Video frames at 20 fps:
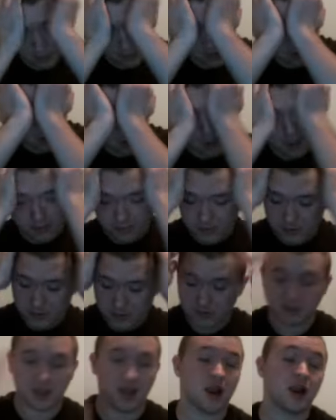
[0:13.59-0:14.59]
ah, I'm
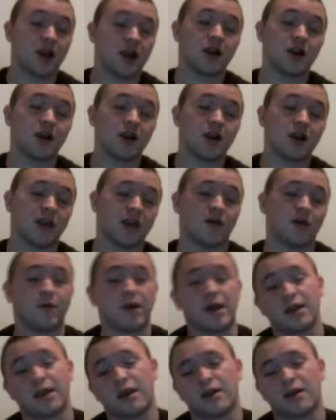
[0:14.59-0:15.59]
so tired, I can't
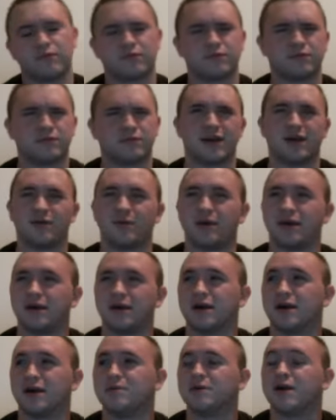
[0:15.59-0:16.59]
wake, can't
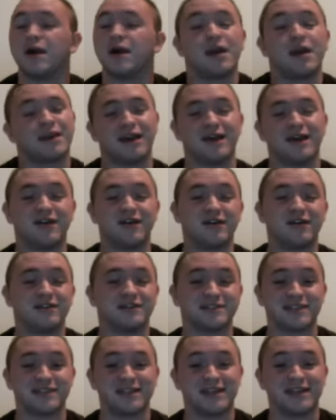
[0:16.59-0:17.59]
wake up, can't go
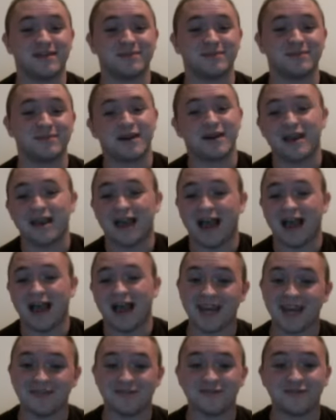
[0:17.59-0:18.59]
to sleep, I
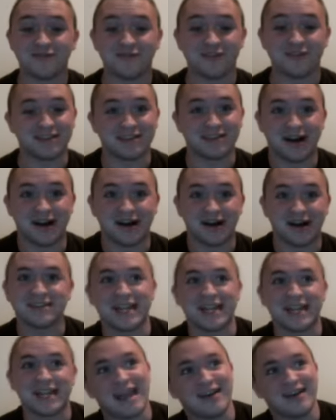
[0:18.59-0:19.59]
can't even freaking talk
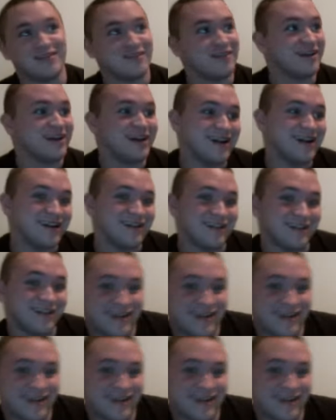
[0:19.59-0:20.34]
today, woohoo!